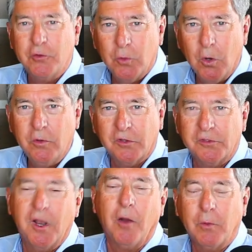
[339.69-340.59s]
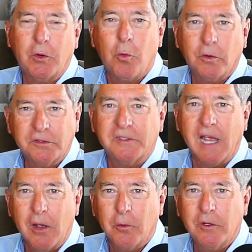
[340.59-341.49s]
the drone does not record
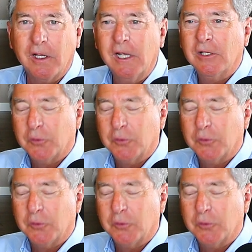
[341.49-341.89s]
sound,